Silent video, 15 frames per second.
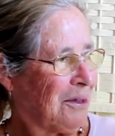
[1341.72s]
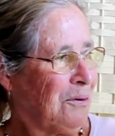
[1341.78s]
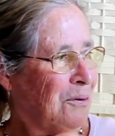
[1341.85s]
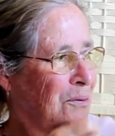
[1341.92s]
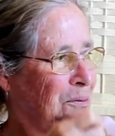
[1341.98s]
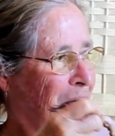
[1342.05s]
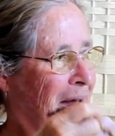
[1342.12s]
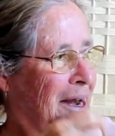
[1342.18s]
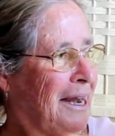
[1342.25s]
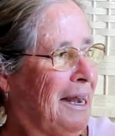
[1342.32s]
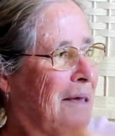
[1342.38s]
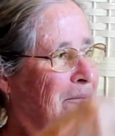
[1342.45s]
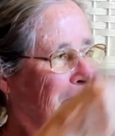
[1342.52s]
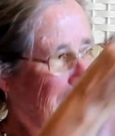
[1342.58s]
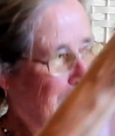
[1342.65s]
All right,
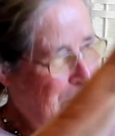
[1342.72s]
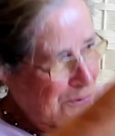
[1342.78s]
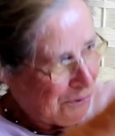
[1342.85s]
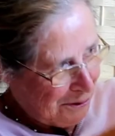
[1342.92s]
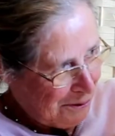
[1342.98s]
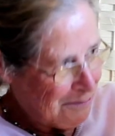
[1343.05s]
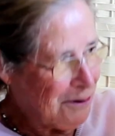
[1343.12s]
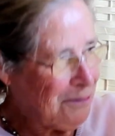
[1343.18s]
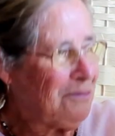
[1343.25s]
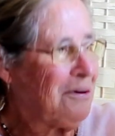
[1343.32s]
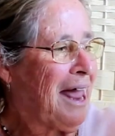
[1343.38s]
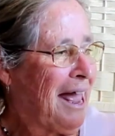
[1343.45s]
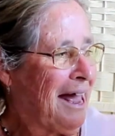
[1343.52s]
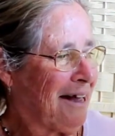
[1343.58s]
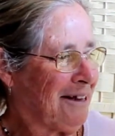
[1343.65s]
let me put them
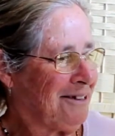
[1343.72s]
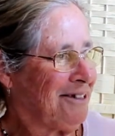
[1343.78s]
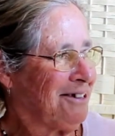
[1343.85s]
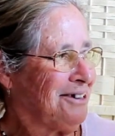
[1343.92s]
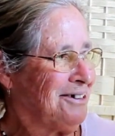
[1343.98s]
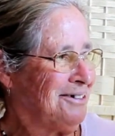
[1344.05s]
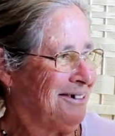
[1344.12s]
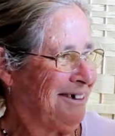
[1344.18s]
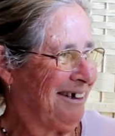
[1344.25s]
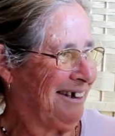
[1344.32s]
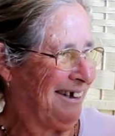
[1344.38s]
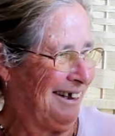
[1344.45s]
around you.